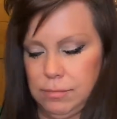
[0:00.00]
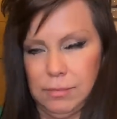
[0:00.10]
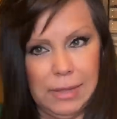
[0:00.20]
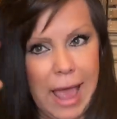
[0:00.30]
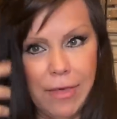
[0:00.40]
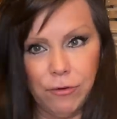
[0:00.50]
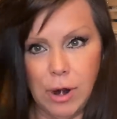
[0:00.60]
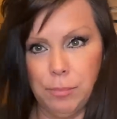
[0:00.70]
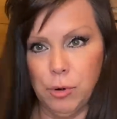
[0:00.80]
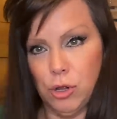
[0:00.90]
Lather
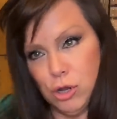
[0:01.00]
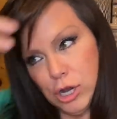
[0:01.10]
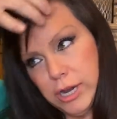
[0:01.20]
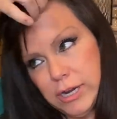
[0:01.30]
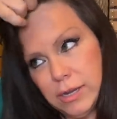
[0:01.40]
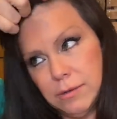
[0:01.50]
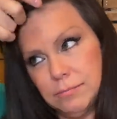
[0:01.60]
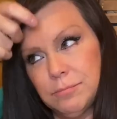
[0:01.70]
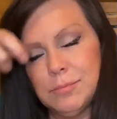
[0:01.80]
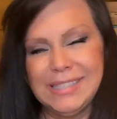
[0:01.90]
up real good.
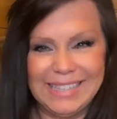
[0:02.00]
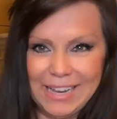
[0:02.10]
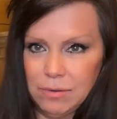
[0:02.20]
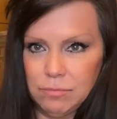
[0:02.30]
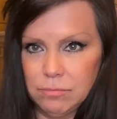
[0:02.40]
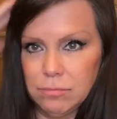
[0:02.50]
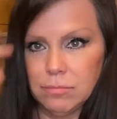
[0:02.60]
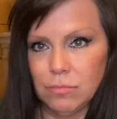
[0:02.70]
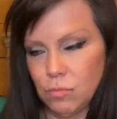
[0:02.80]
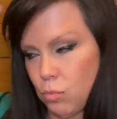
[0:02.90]
Sit,
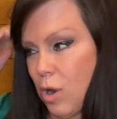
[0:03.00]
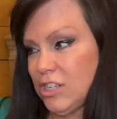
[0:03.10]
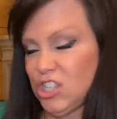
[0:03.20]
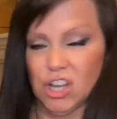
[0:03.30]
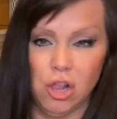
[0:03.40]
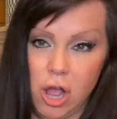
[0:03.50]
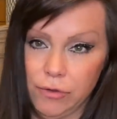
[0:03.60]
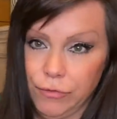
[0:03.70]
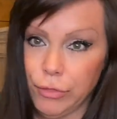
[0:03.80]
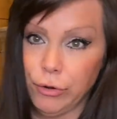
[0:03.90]
watch the
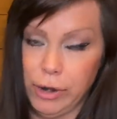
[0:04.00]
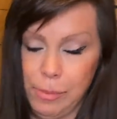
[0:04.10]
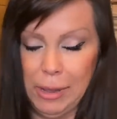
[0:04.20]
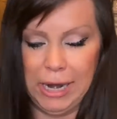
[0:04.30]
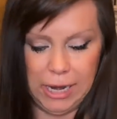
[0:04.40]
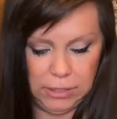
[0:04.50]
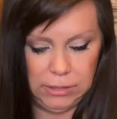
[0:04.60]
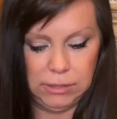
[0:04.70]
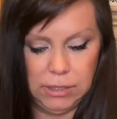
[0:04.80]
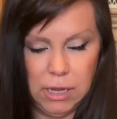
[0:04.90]
clock for 30
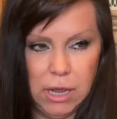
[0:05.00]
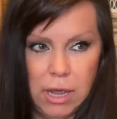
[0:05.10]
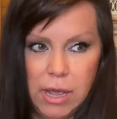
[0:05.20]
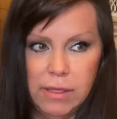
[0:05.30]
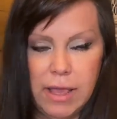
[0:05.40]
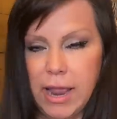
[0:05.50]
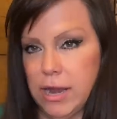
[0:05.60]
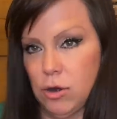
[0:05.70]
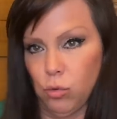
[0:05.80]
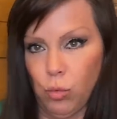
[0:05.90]
minutes.
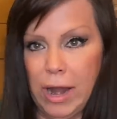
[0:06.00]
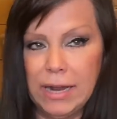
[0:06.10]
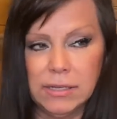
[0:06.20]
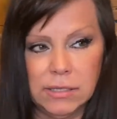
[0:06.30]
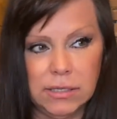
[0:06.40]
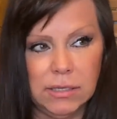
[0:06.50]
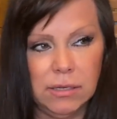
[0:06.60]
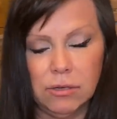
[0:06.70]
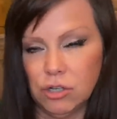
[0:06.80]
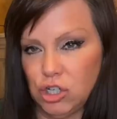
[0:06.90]
Then rinse,
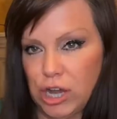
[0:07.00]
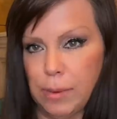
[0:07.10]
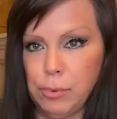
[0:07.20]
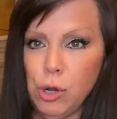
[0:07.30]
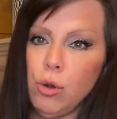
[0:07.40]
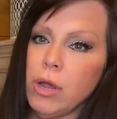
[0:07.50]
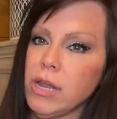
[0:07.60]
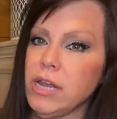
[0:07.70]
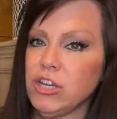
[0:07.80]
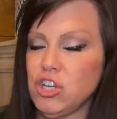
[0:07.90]
shampoo,
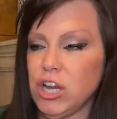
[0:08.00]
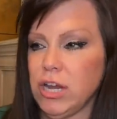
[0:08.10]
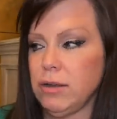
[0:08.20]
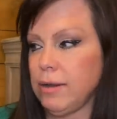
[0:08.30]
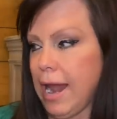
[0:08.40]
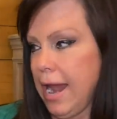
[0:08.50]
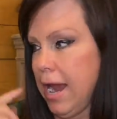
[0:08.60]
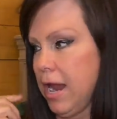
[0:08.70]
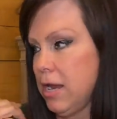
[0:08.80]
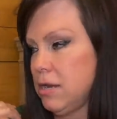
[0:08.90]
condition,
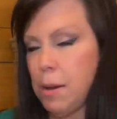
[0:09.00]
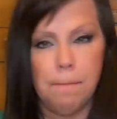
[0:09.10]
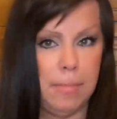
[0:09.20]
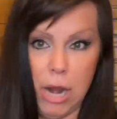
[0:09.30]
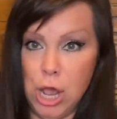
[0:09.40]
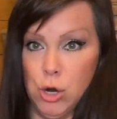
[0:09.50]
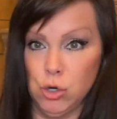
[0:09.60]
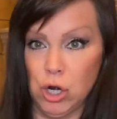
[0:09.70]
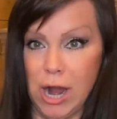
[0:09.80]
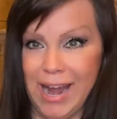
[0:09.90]
and blow
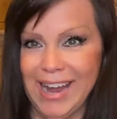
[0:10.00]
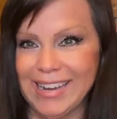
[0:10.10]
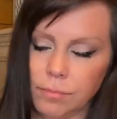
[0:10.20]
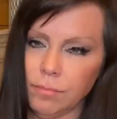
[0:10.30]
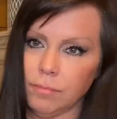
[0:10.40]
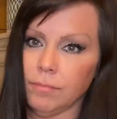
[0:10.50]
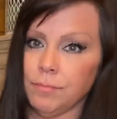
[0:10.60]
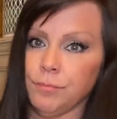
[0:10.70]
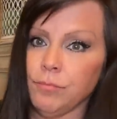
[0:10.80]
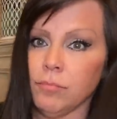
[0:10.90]
dry.
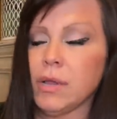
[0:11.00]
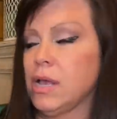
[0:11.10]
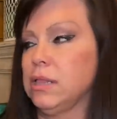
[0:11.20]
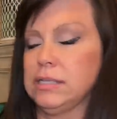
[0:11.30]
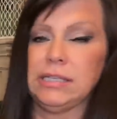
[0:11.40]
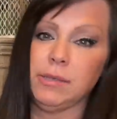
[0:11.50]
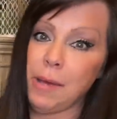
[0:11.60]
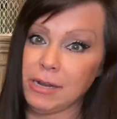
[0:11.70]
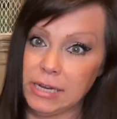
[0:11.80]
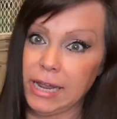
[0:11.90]
This is
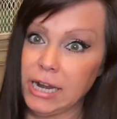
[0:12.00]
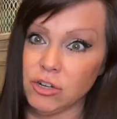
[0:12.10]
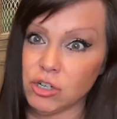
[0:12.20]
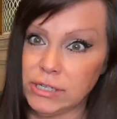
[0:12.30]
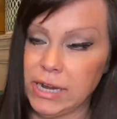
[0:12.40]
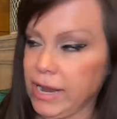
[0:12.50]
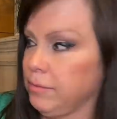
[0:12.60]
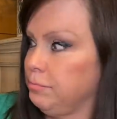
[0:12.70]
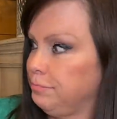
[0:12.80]
about to get interesting.